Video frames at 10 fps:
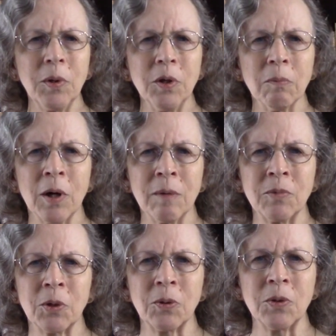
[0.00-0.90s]
when your
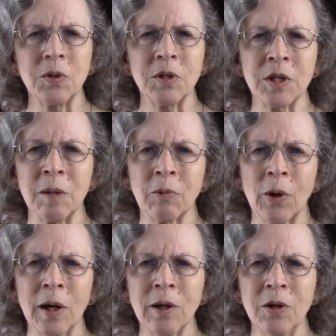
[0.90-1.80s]
mom told you to stop
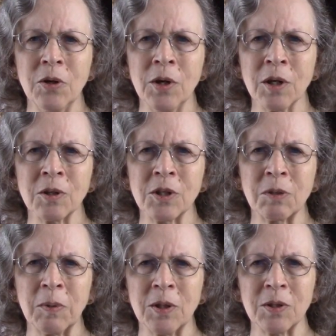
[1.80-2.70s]
cracking your
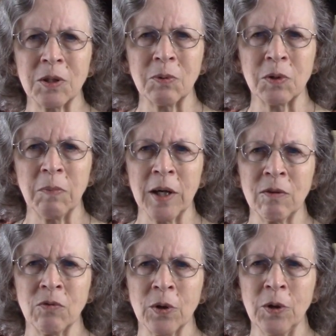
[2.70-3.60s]
knuckles because it was
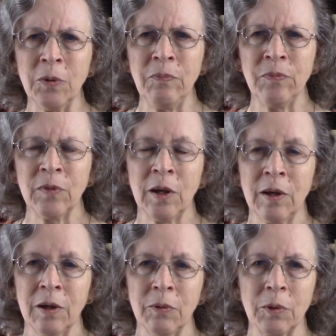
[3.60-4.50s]
bad for you?
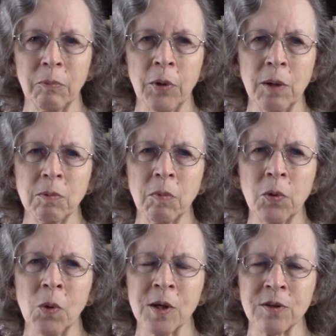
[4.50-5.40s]
Well, it probably
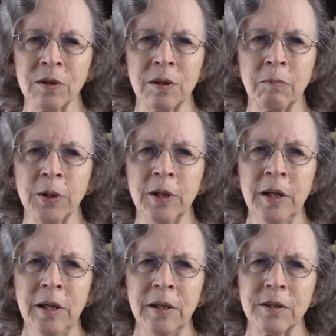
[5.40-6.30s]
wasn't, but
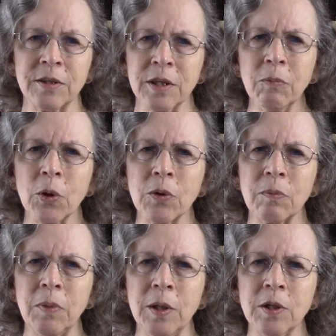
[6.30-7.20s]
some
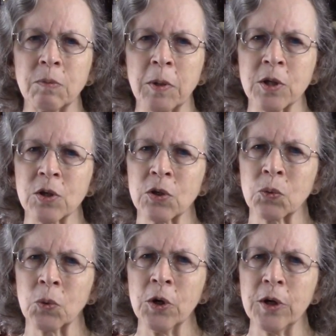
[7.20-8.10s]
orthopedic specialists
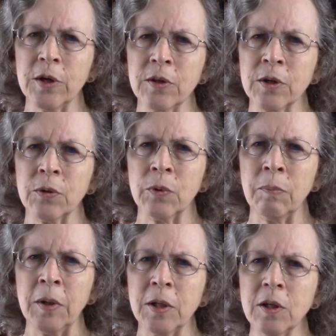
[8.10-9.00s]
worry that
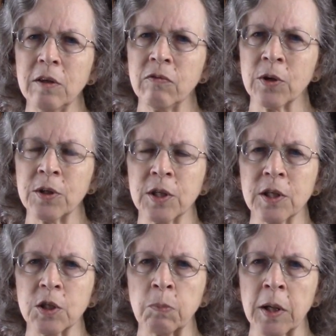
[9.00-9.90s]
repeatedly forcing
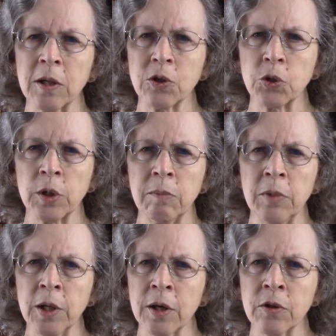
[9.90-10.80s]
a spinal joint
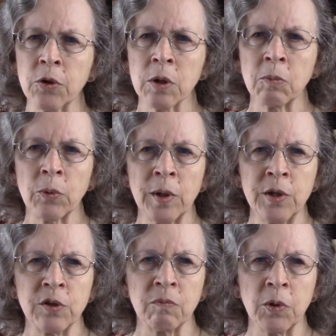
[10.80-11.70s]
beyond the normal
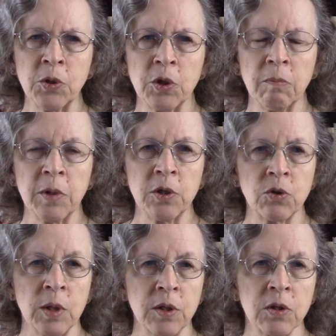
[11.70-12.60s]
range of motion may
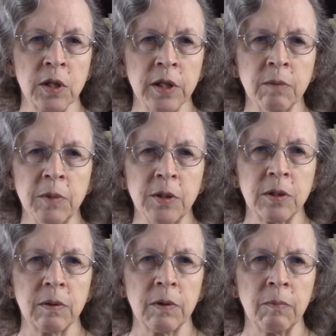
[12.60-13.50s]
stretch the
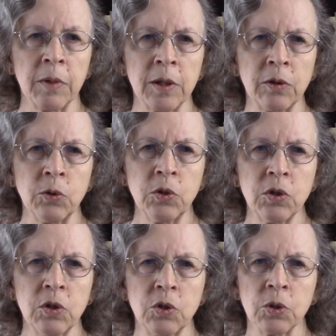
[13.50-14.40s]
ligaments. It might
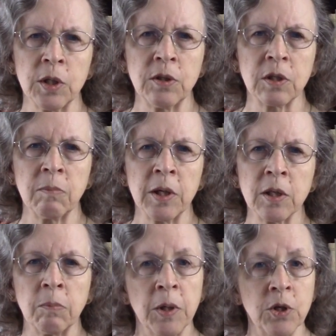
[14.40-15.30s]
loosen the joints and
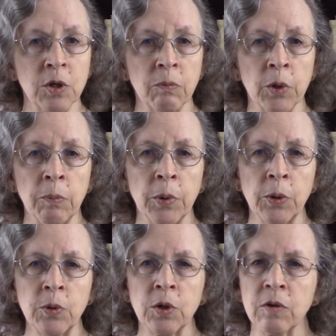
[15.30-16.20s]
make the patient more
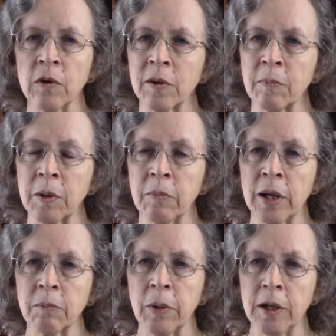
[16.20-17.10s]
prone to developing
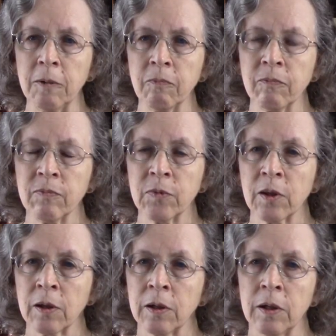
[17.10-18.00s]
back pain.
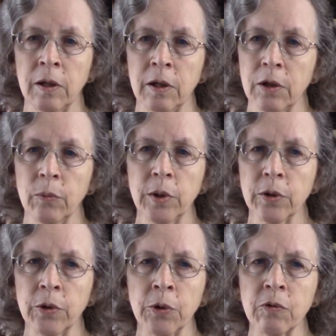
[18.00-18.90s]
We
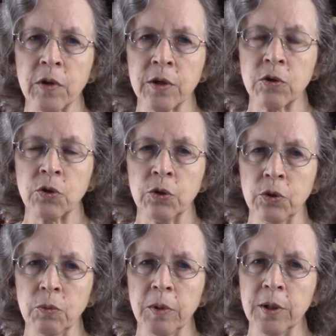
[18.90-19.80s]
don't know if that's
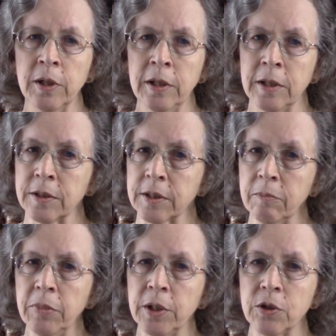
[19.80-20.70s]
true, but
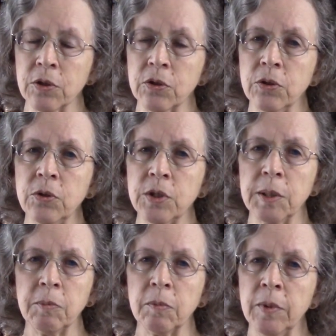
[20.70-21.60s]
some patients do
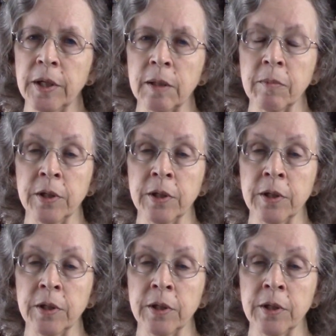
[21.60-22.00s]
seem to become